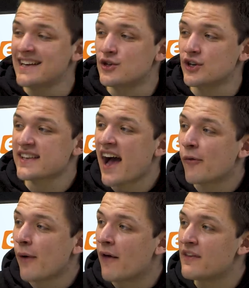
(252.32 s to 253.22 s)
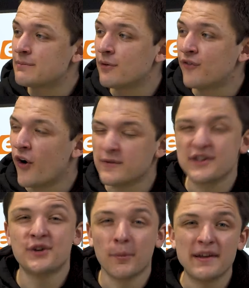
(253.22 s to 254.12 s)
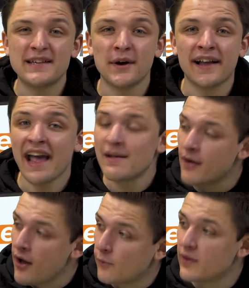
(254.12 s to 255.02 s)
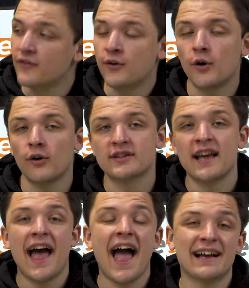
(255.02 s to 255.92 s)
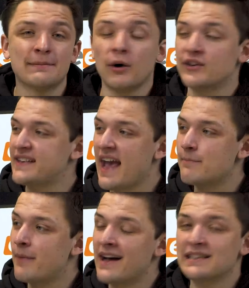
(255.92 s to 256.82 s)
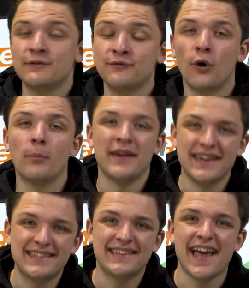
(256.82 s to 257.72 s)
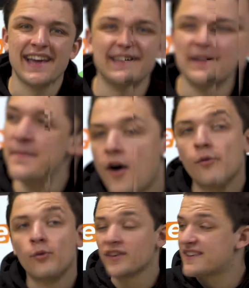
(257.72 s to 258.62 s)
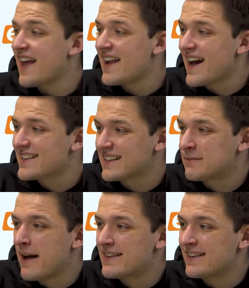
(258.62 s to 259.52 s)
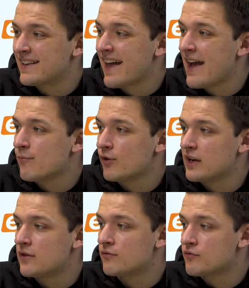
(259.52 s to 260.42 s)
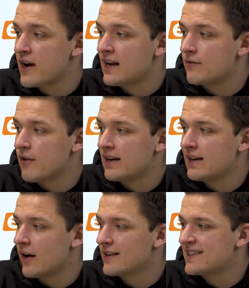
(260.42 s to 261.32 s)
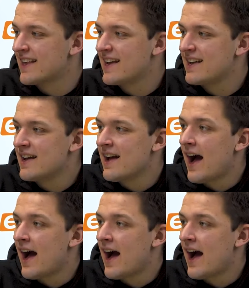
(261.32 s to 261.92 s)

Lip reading: see just how well this performs and jump into a game with, of course, Xbox Game Pass for PC. Once again, as expected, the game running really nicely.